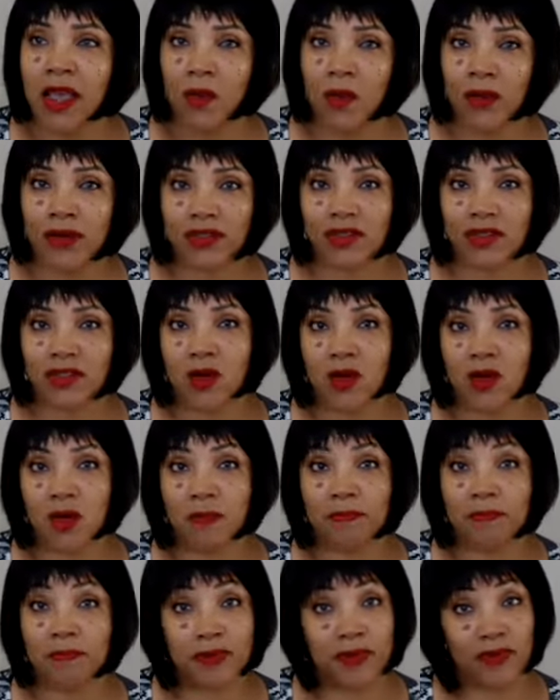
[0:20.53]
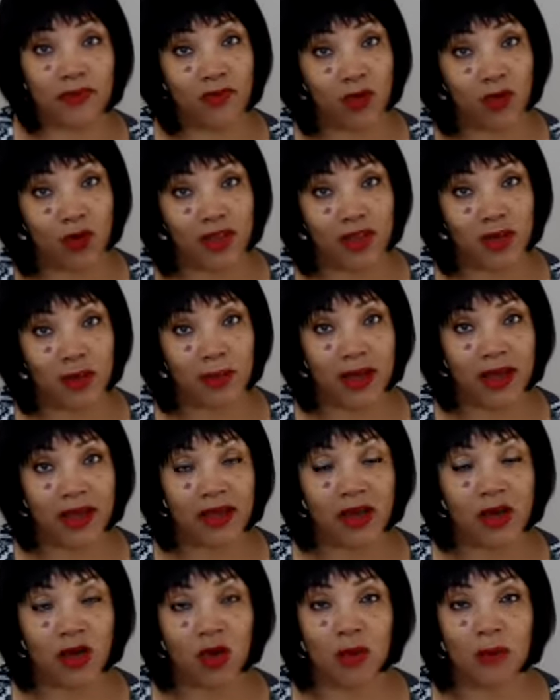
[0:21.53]
what to know before you buy
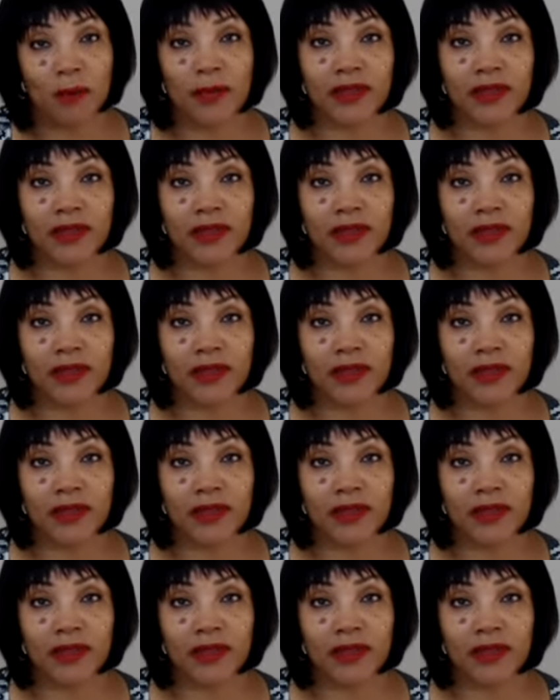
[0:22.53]
a home.